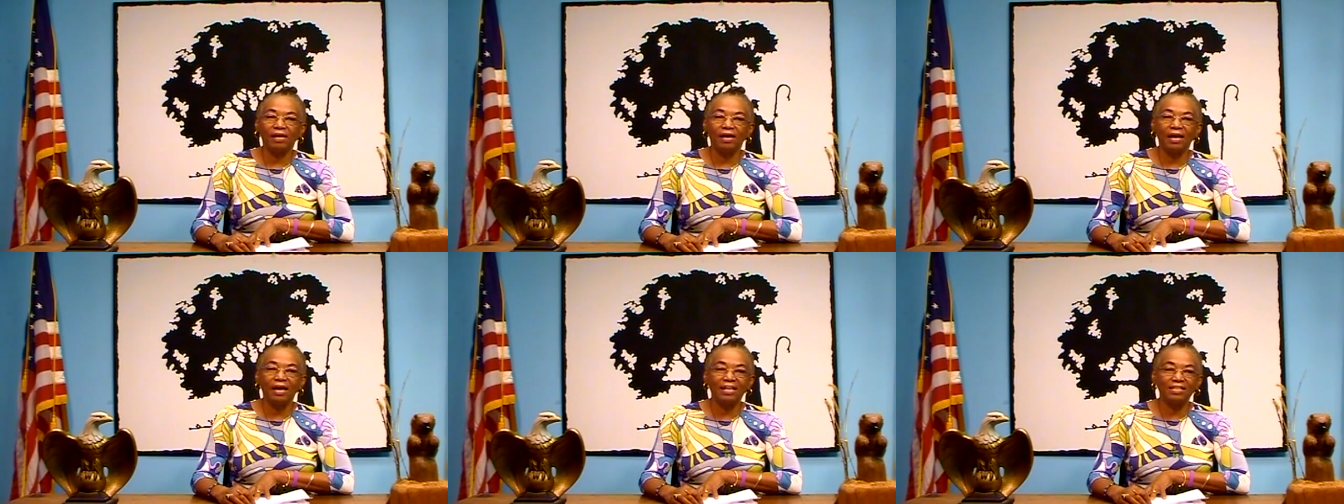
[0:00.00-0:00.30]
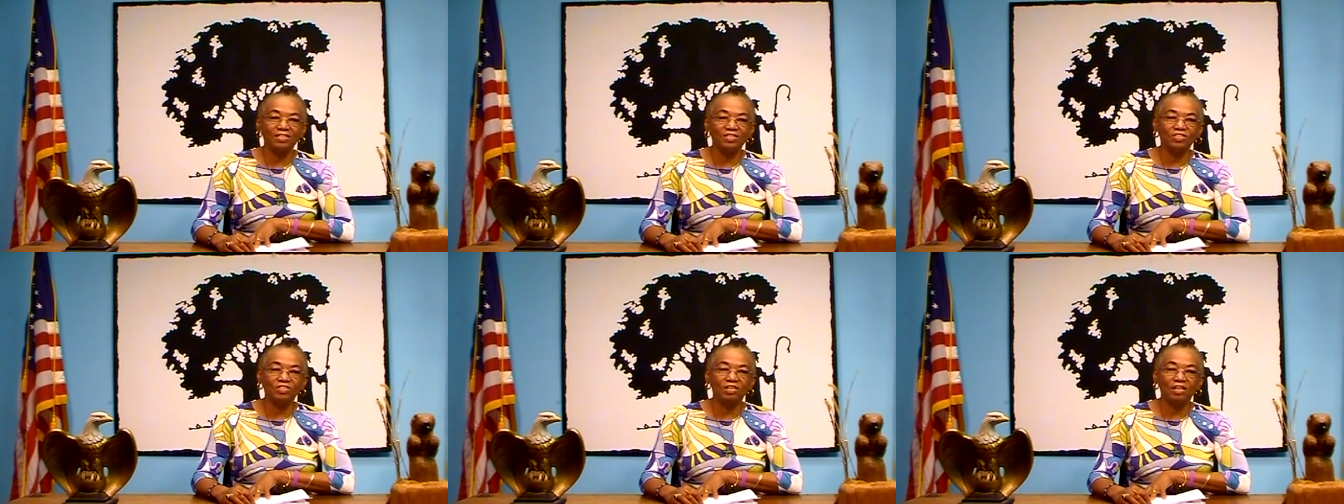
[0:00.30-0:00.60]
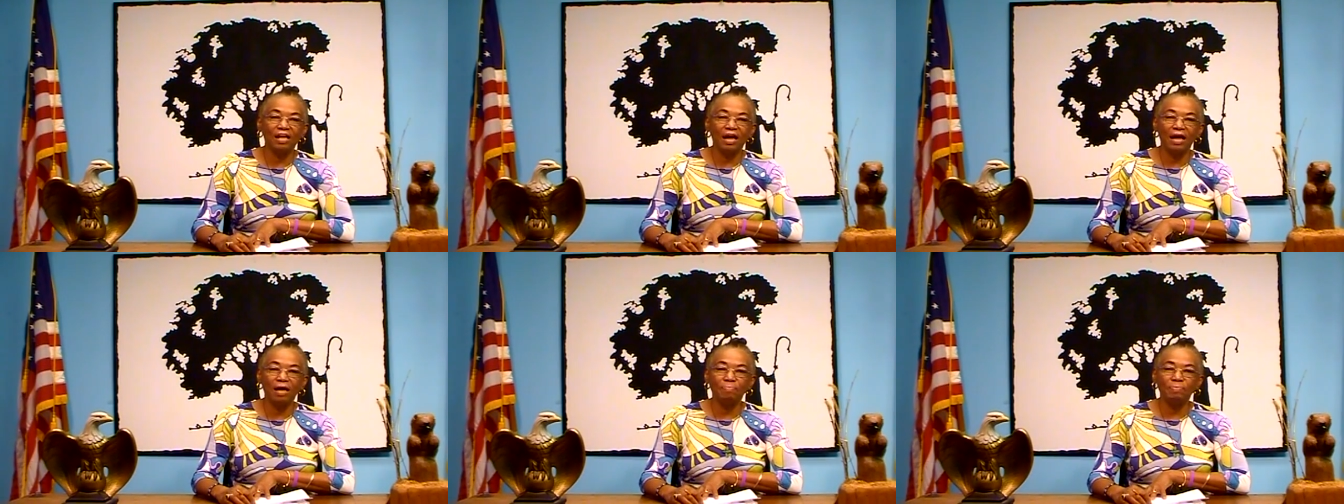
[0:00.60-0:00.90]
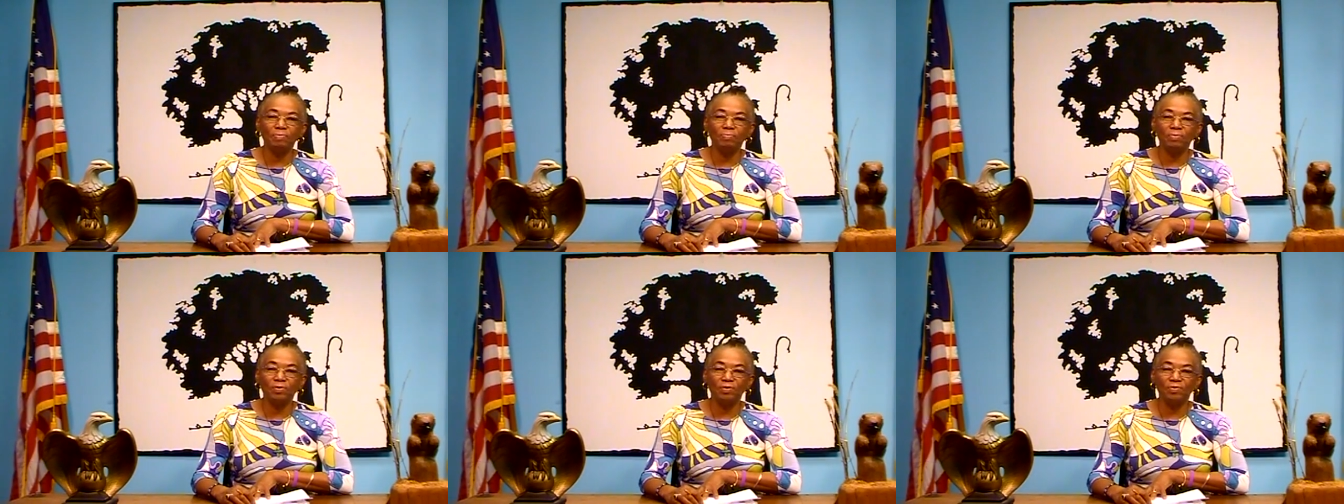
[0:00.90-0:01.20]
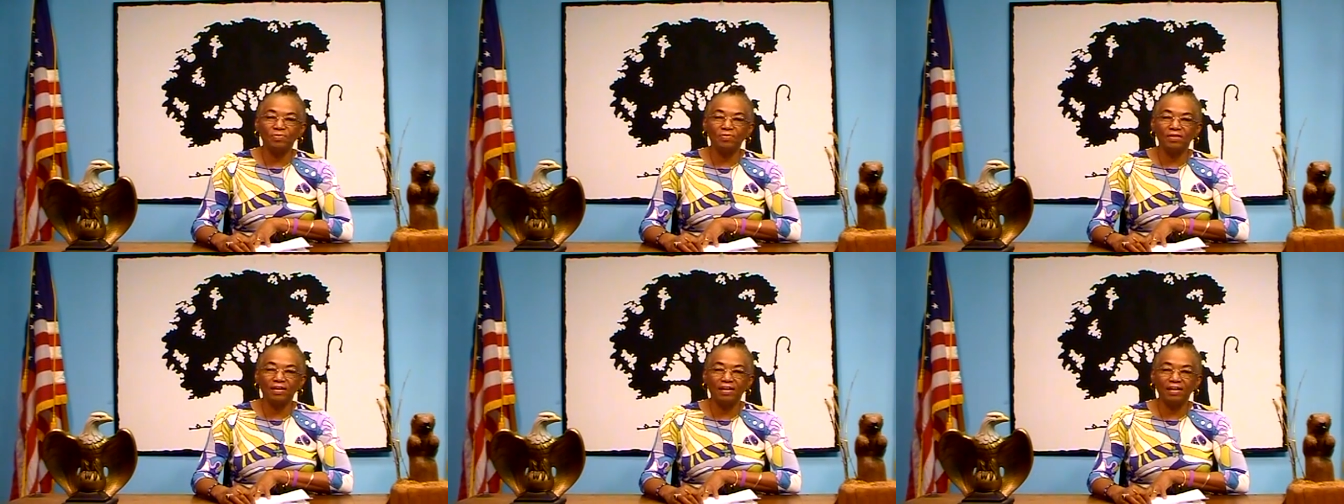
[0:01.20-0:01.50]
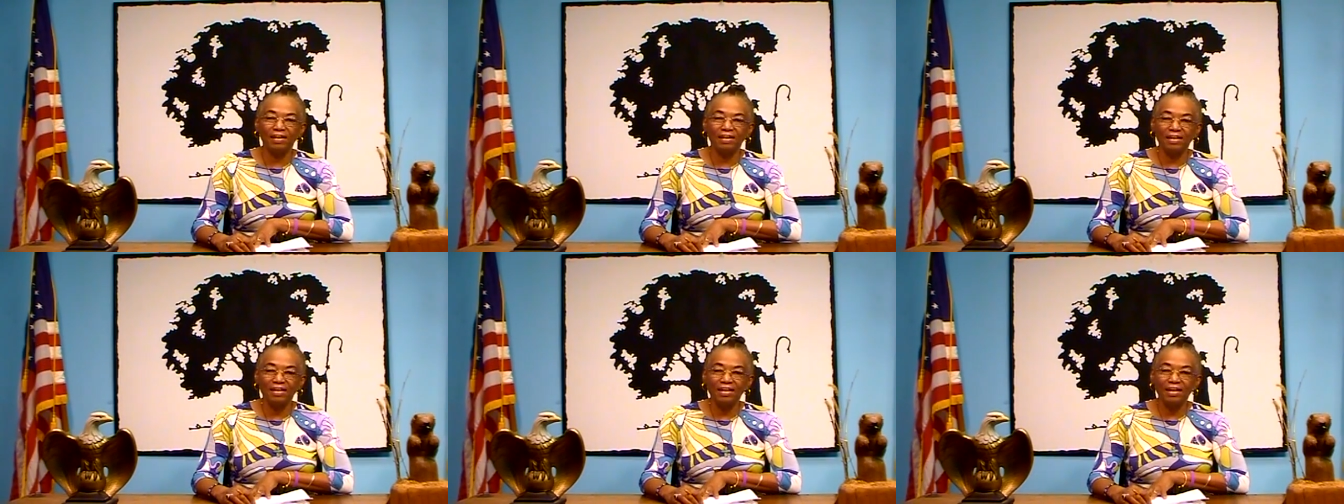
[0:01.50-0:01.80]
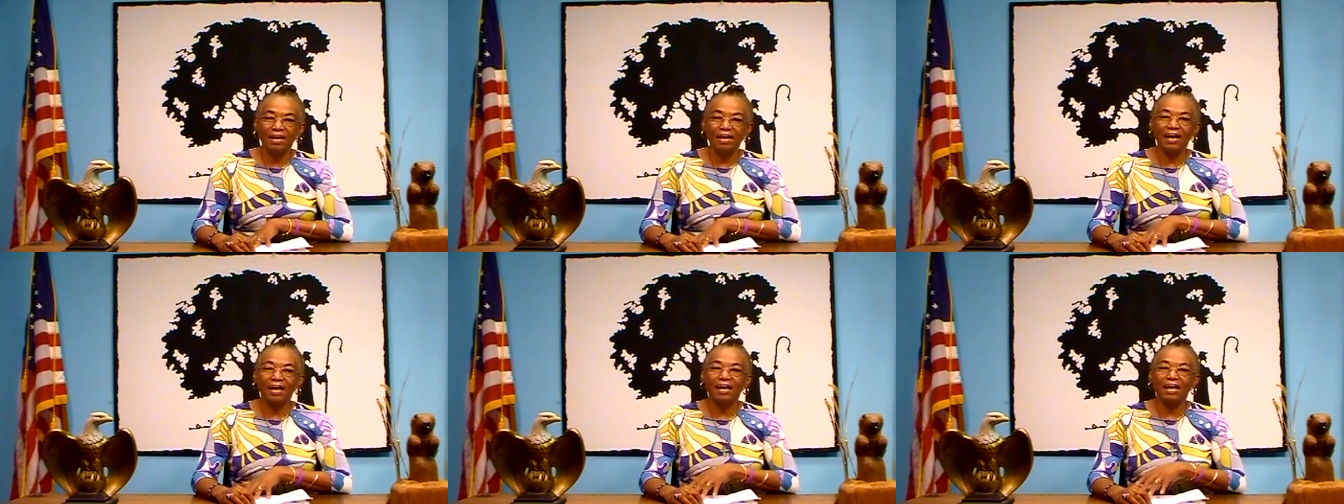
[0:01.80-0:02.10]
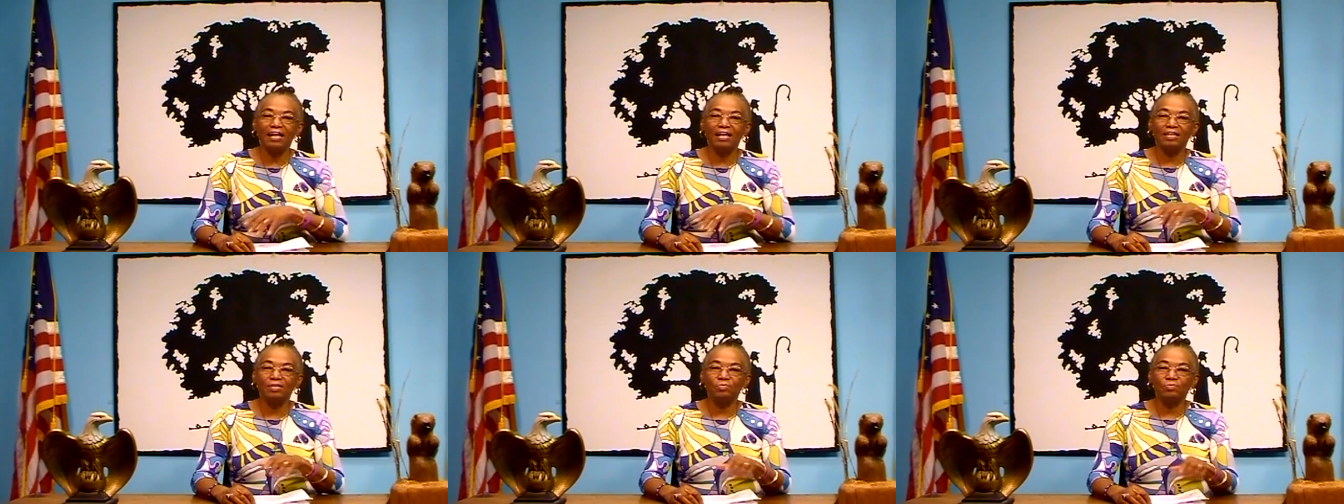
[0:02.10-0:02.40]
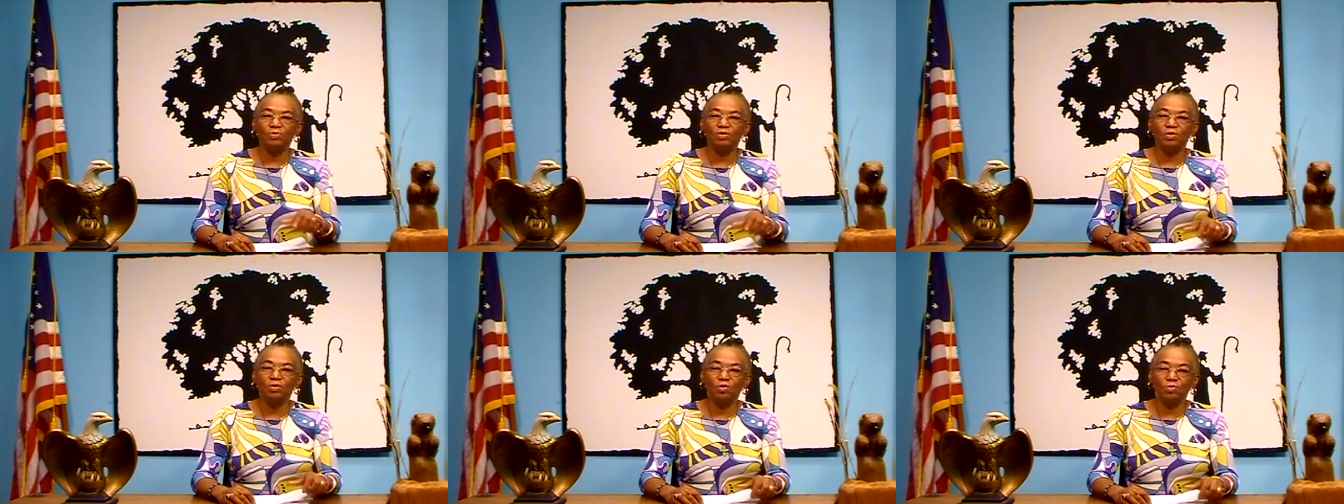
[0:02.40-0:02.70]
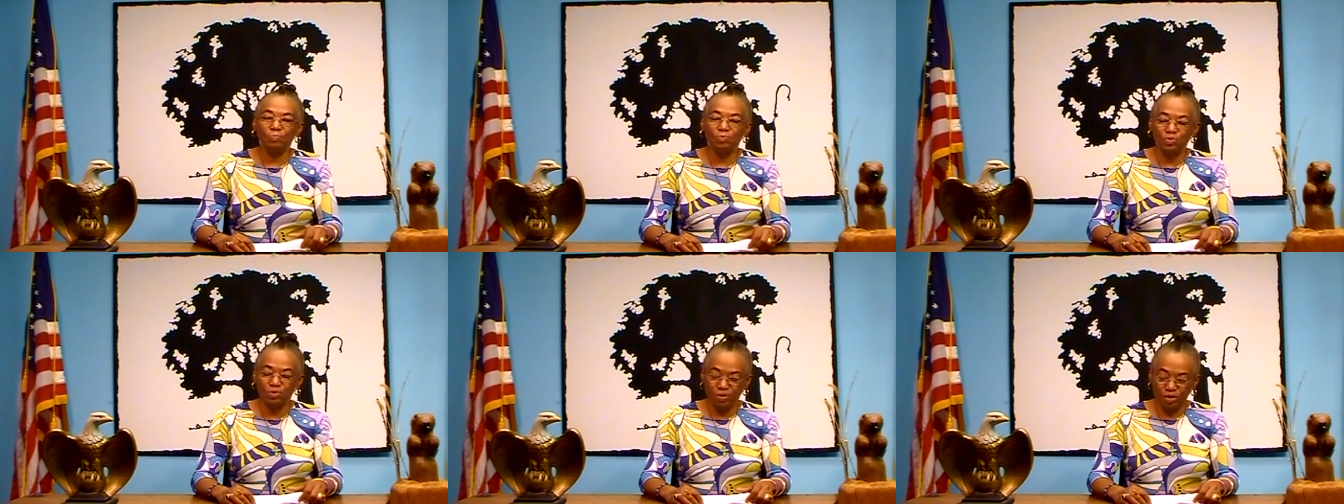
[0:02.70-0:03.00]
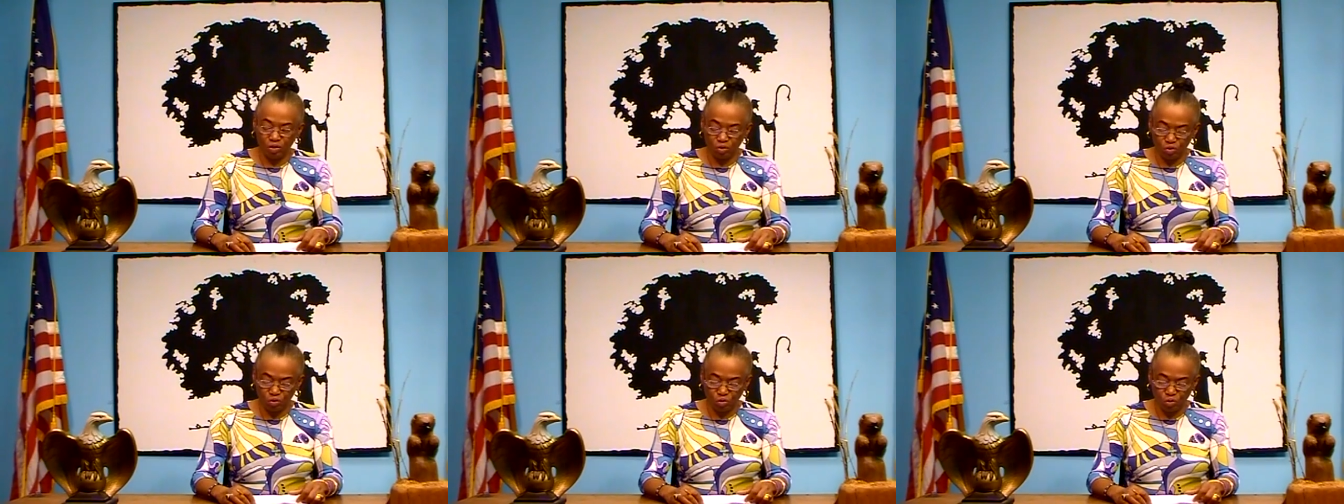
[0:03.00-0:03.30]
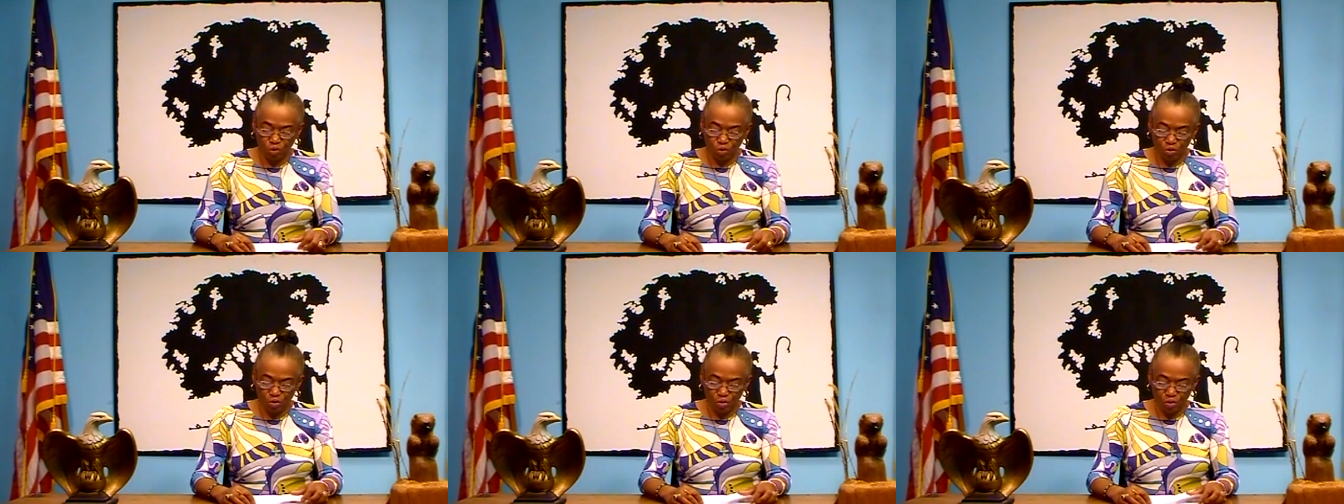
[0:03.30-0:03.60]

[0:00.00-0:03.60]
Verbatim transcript: Esther, happy birthday, and we hope you enjoy